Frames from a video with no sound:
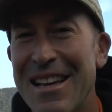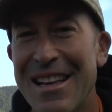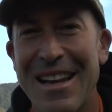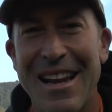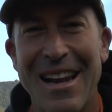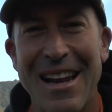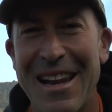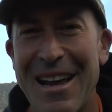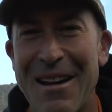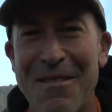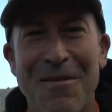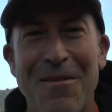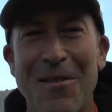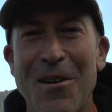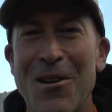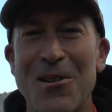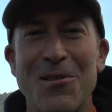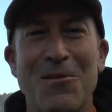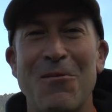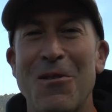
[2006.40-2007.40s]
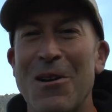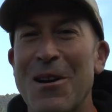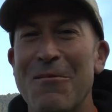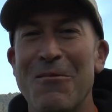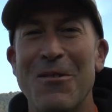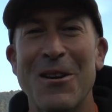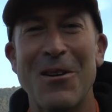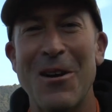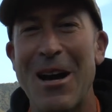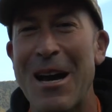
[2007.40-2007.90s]
at that first
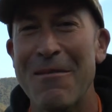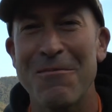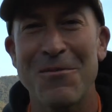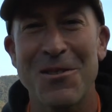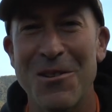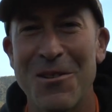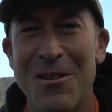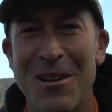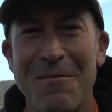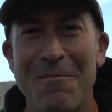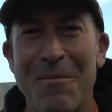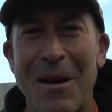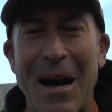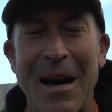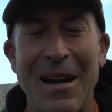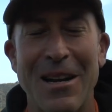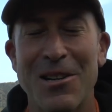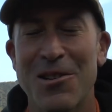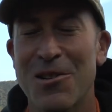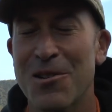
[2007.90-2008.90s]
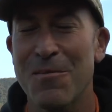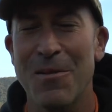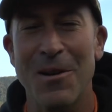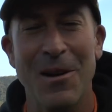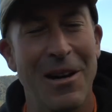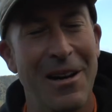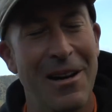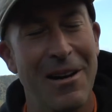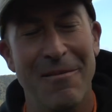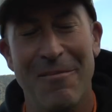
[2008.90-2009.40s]
week we got absolutely punished,
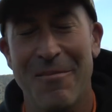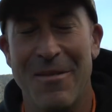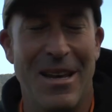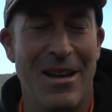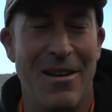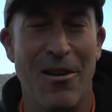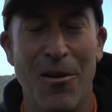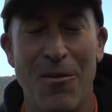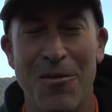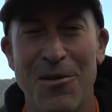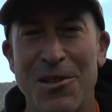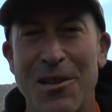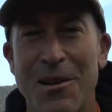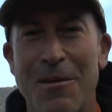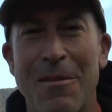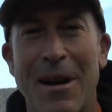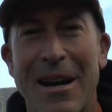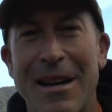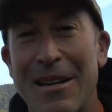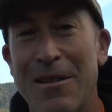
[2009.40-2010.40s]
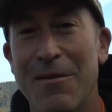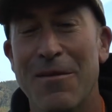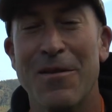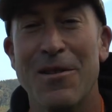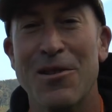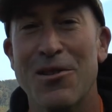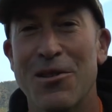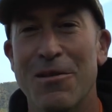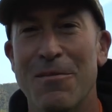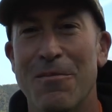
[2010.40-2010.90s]
but obviously it made the
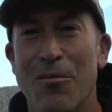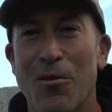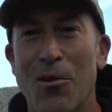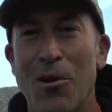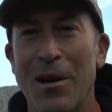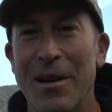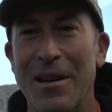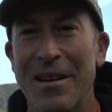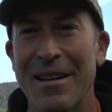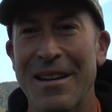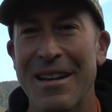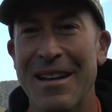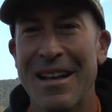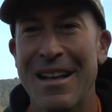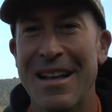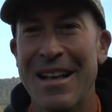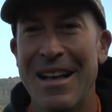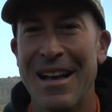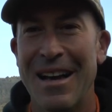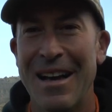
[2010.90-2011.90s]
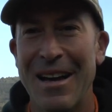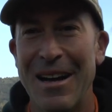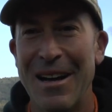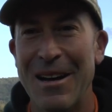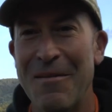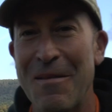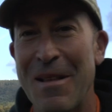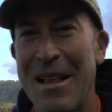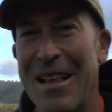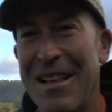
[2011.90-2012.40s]
fishing brilliant.
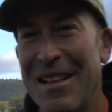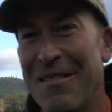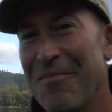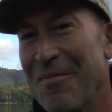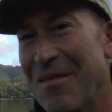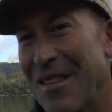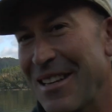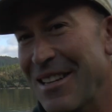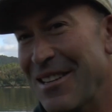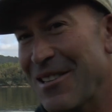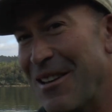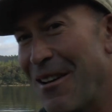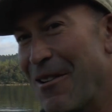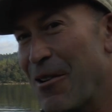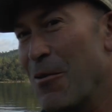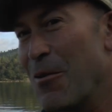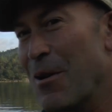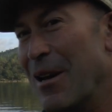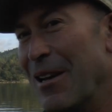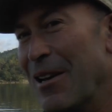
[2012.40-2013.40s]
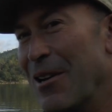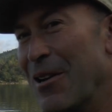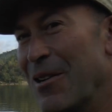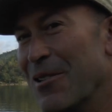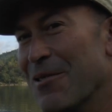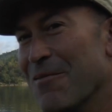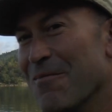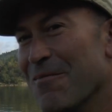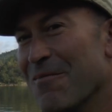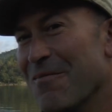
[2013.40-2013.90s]
So a quick
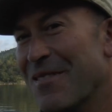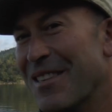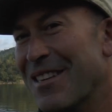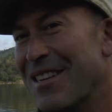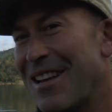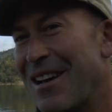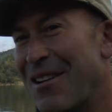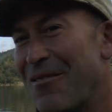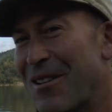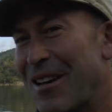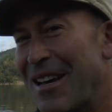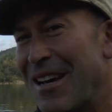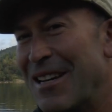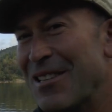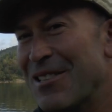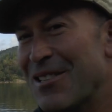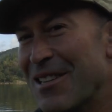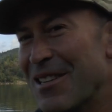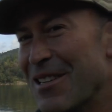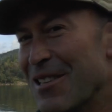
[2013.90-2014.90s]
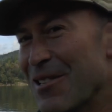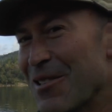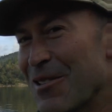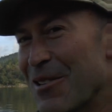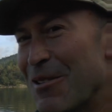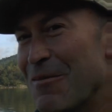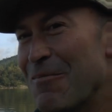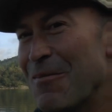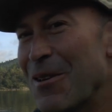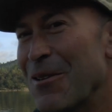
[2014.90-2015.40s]
look, Cassien is
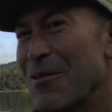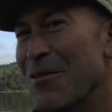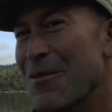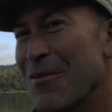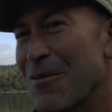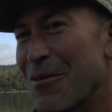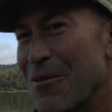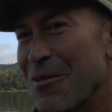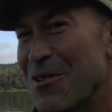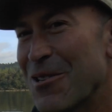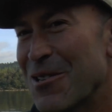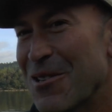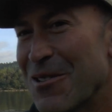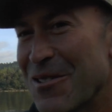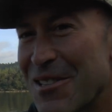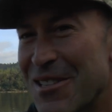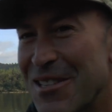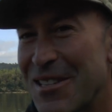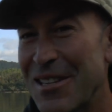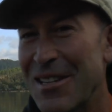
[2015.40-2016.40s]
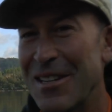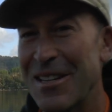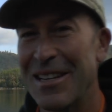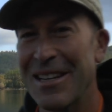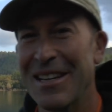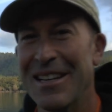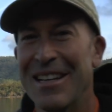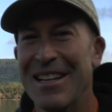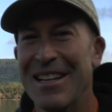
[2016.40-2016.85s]
looking beautiful, as you'd see.